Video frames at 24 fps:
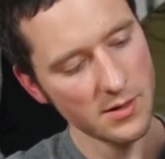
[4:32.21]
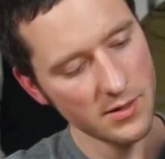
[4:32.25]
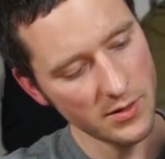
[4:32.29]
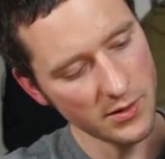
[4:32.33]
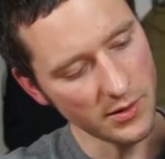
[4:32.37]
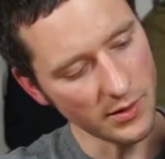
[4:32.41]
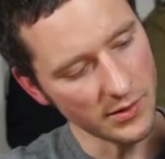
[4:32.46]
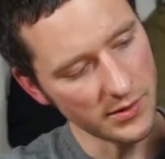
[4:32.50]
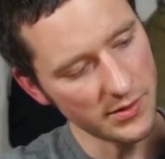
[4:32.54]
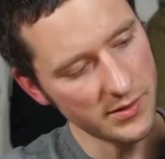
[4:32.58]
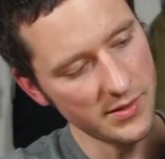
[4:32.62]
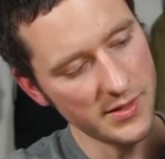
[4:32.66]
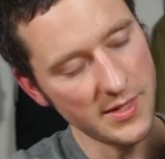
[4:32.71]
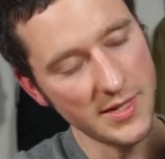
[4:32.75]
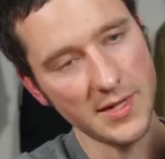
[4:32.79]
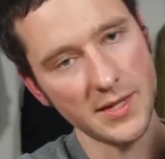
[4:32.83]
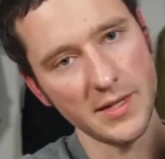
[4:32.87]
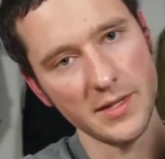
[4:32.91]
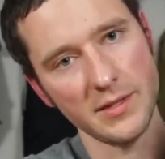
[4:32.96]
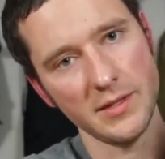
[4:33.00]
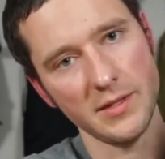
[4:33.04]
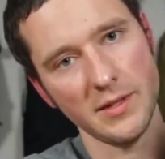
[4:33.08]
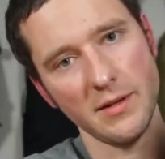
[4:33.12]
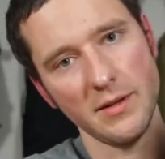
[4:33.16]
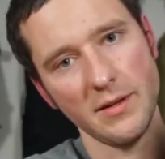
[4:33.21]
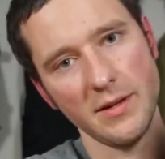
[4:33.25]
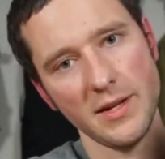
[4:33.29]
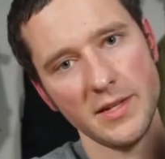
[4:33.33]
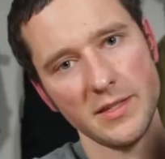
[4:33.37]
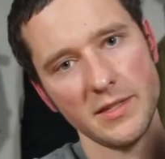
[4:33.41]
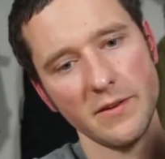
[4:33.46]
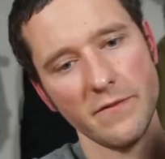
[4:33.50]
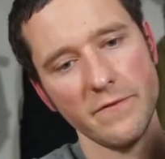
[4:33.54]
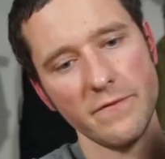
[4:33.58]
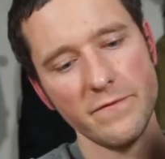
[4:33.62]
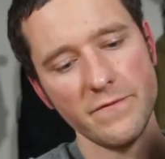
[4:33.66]
You can see it's a
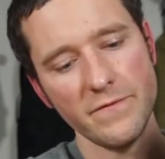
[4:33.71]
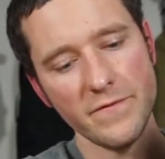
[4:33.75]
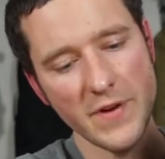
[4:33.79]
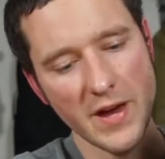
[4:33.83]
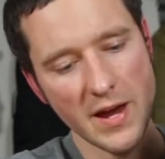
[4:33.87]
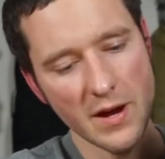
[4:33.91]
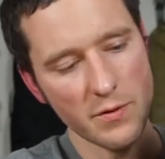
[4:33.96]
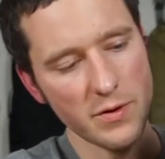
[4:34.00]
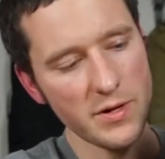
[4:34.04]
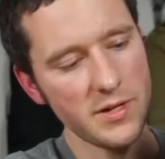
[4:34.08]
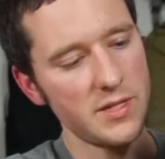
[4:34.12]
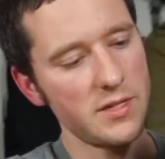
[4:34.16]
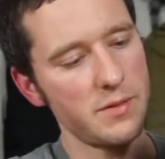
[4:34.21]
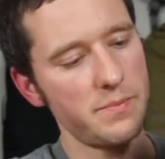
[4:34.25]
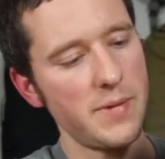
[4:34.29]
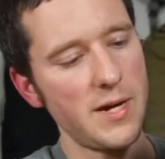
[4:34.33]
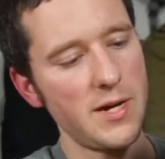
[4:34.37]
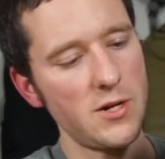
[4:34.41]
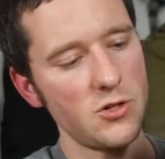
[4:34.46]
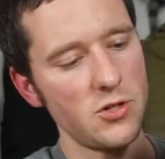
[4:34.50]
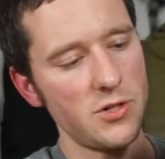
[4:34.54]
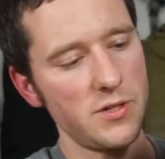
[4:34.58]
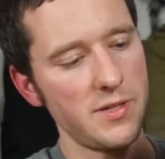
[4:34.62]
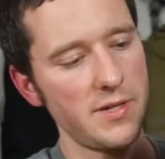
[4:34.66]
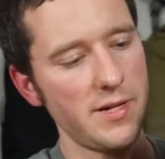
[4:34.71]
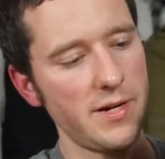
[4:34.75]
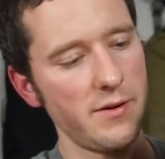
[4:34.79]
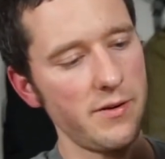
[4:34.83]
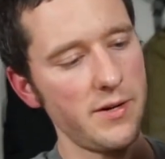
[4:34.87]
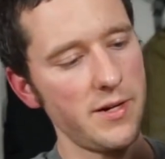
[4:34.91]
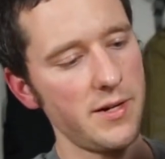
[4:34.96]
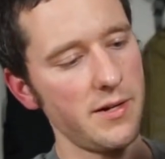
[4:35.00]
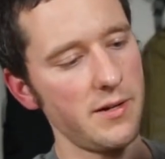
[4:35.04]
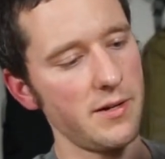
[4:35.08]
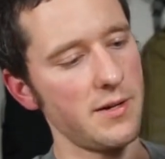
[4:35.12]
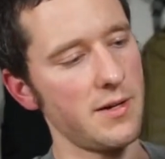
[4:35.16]
very spacious
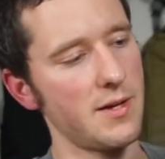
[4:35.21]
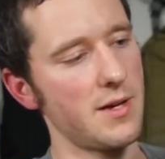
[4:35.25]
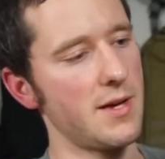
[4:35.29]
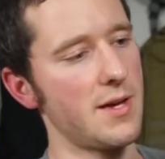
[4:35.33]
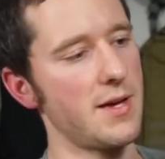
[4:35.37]
area,